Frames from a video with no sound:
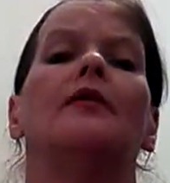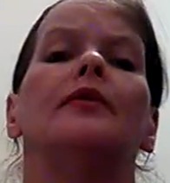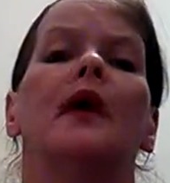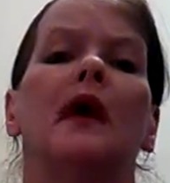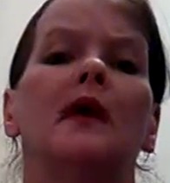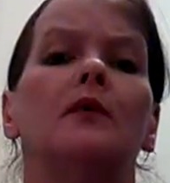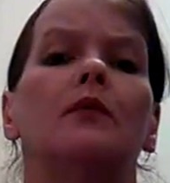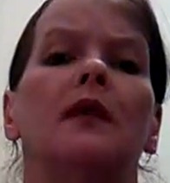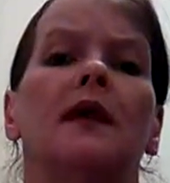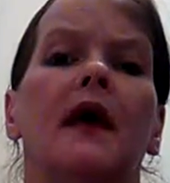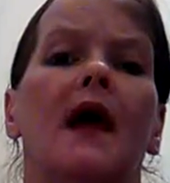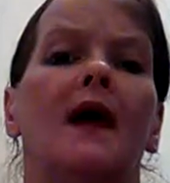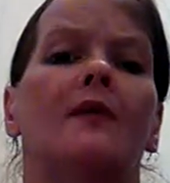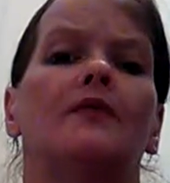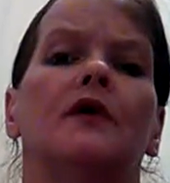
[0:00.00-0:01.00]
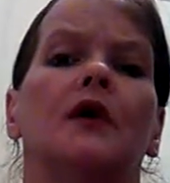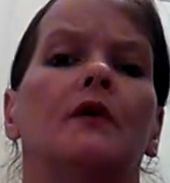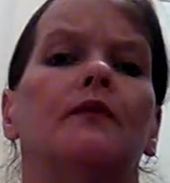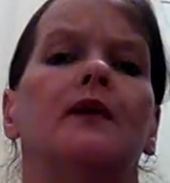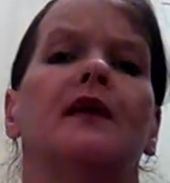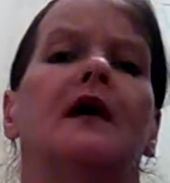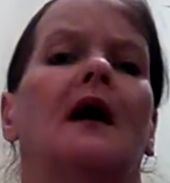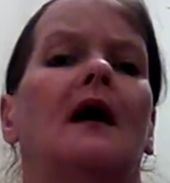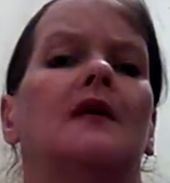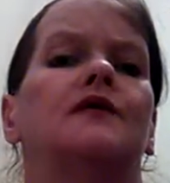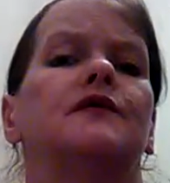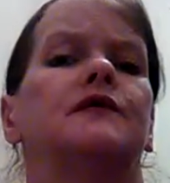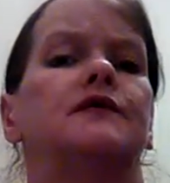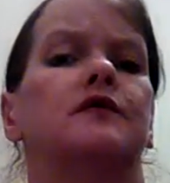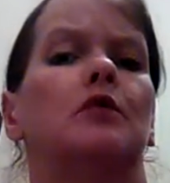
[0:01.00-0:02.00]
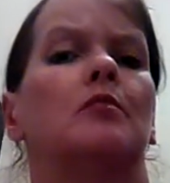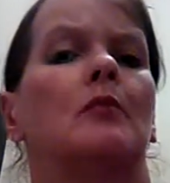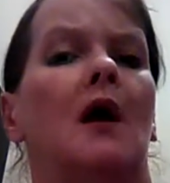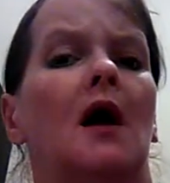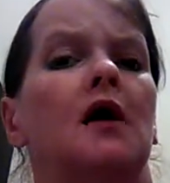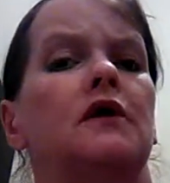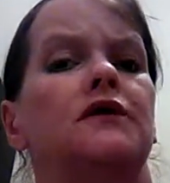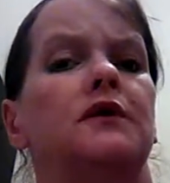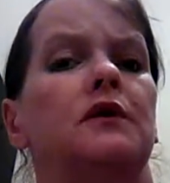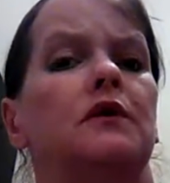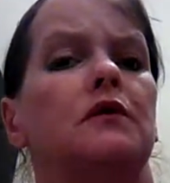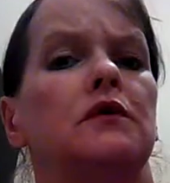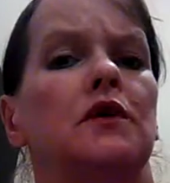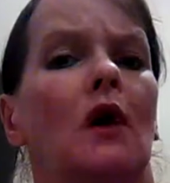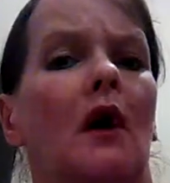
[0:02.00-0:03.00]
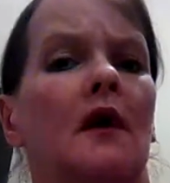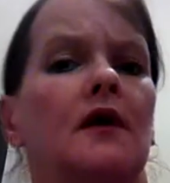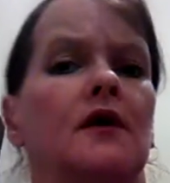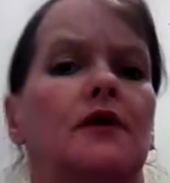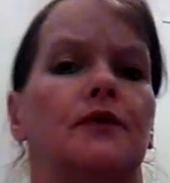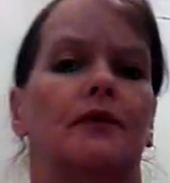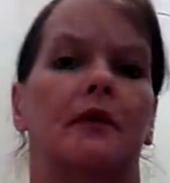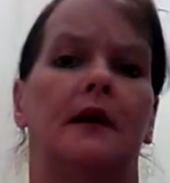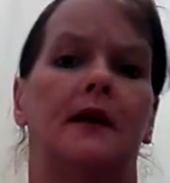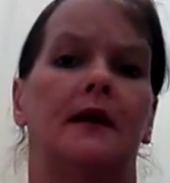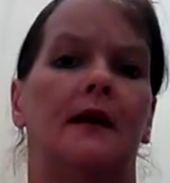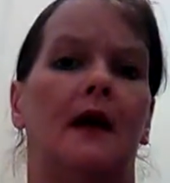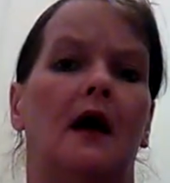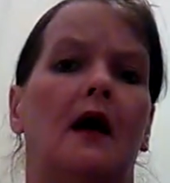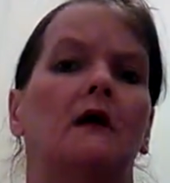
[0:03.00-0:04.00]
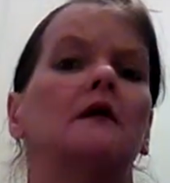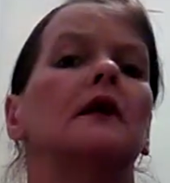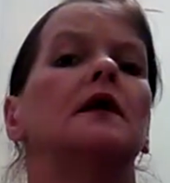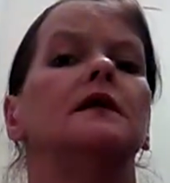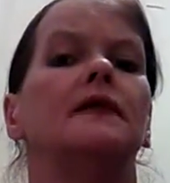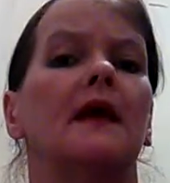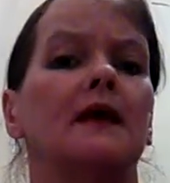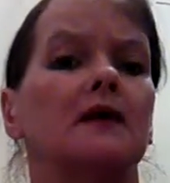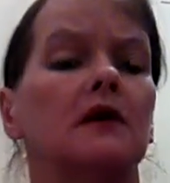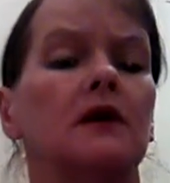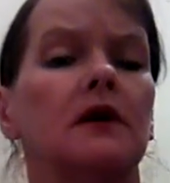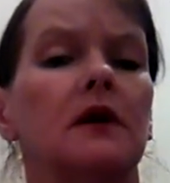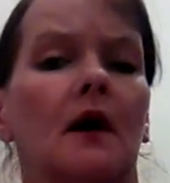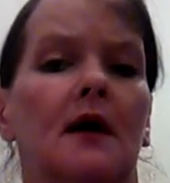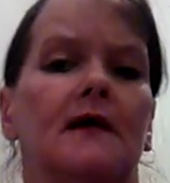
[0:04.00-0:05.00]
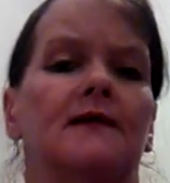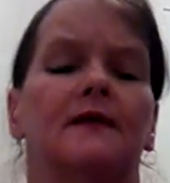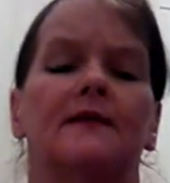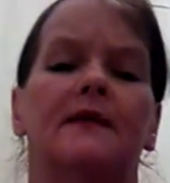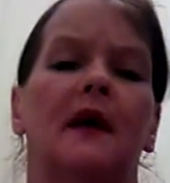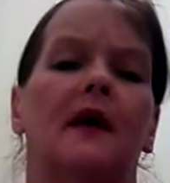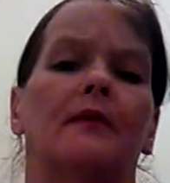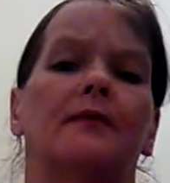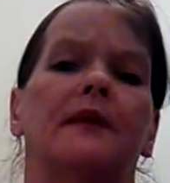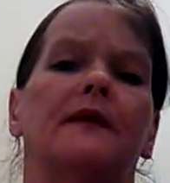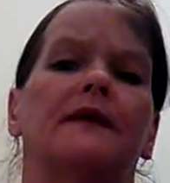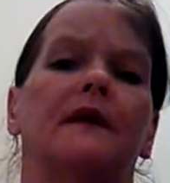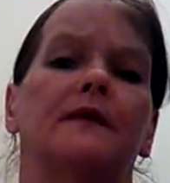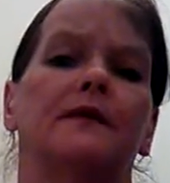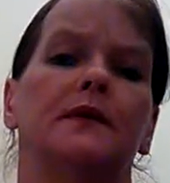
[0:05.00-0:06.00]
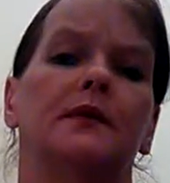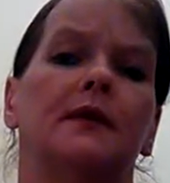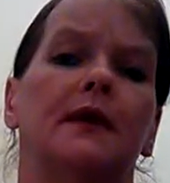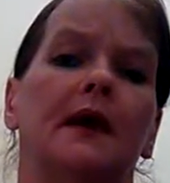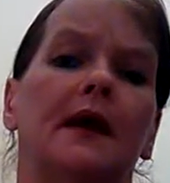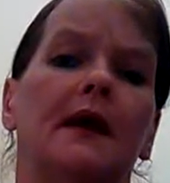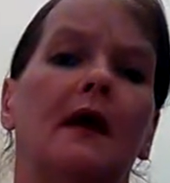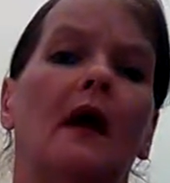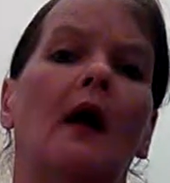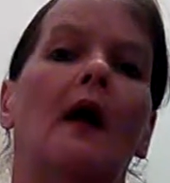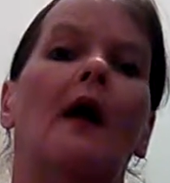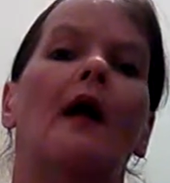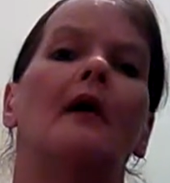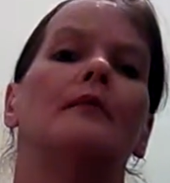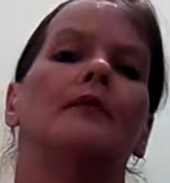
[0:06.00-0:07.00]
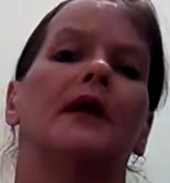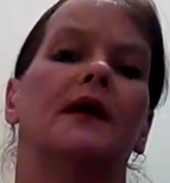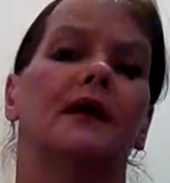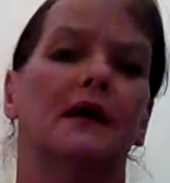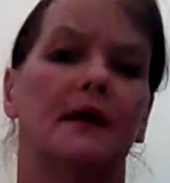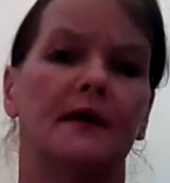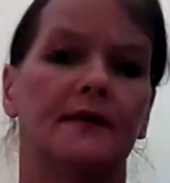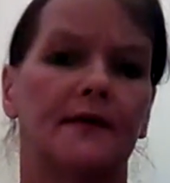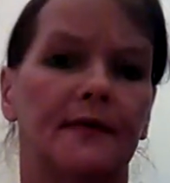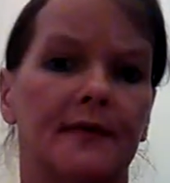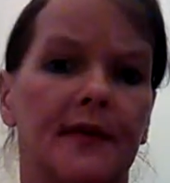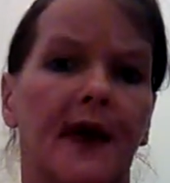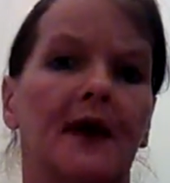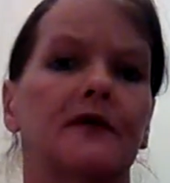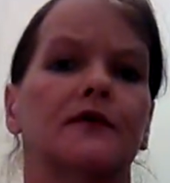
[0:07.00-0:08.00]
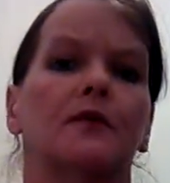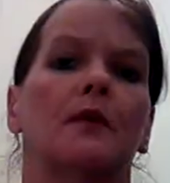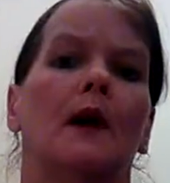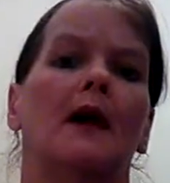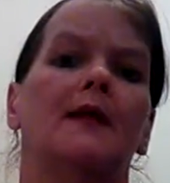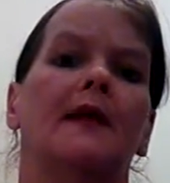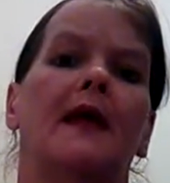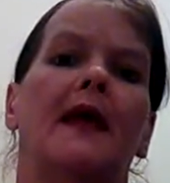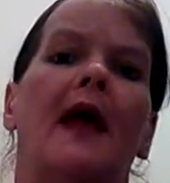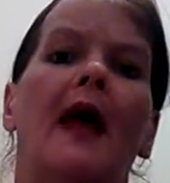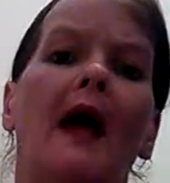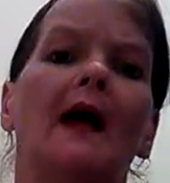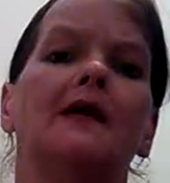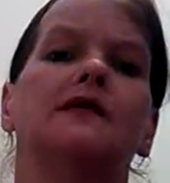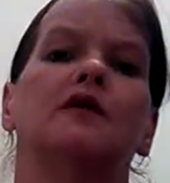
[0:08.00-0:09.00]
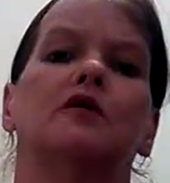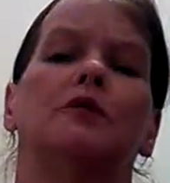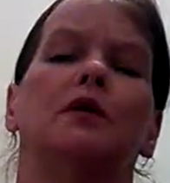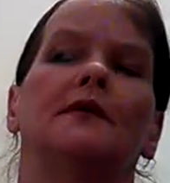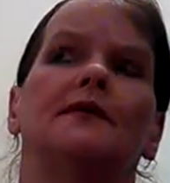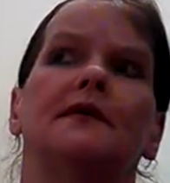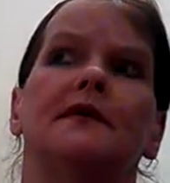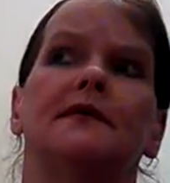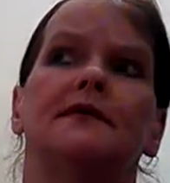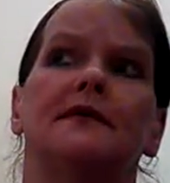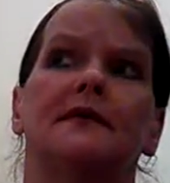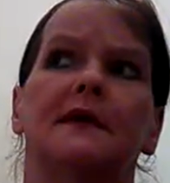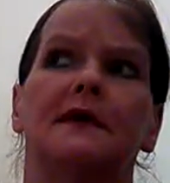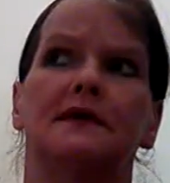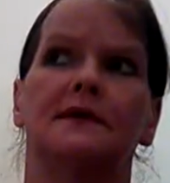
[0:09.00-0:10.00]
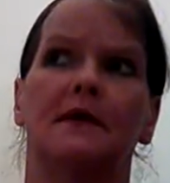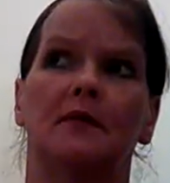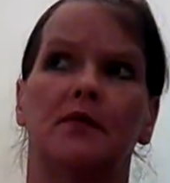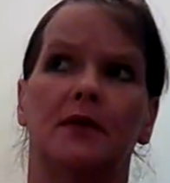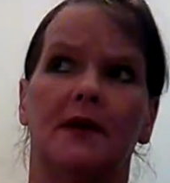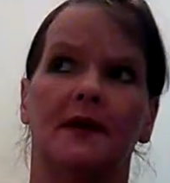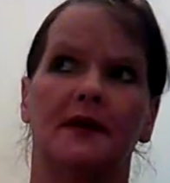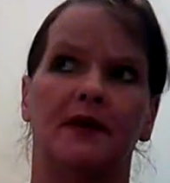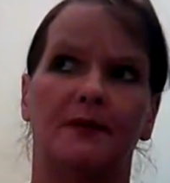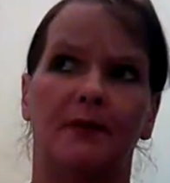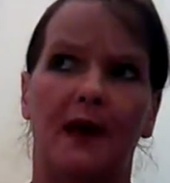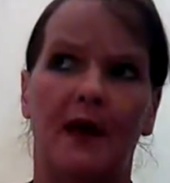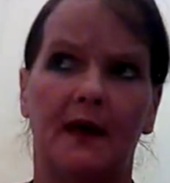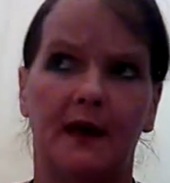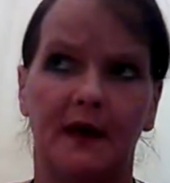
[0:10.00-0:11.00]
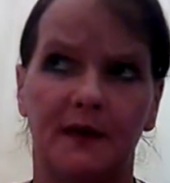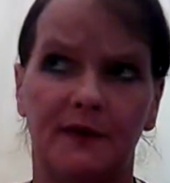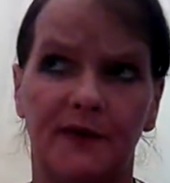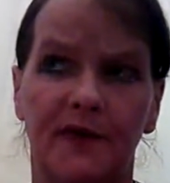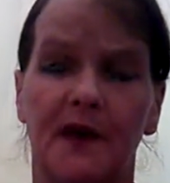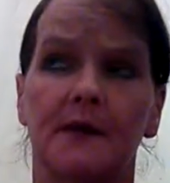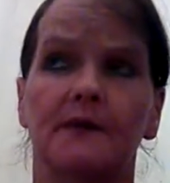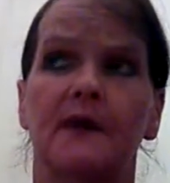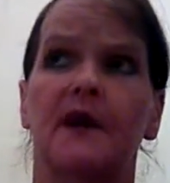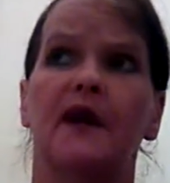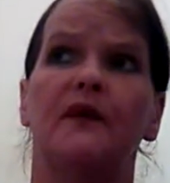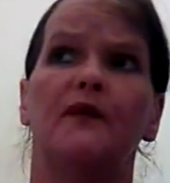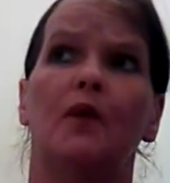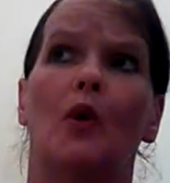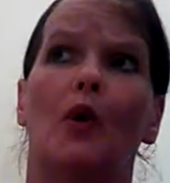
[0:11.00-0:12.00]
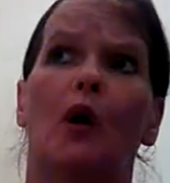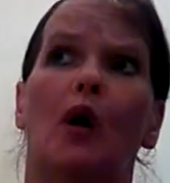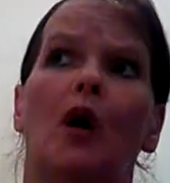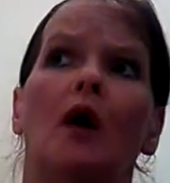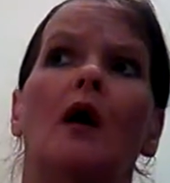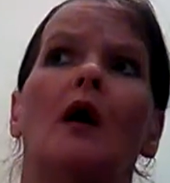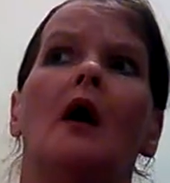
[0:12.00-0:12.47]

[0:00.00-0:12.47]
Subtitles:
they would have no regards to my two daughters right now, and they could not tell me differently, because that's why they had to put these things in place back in '74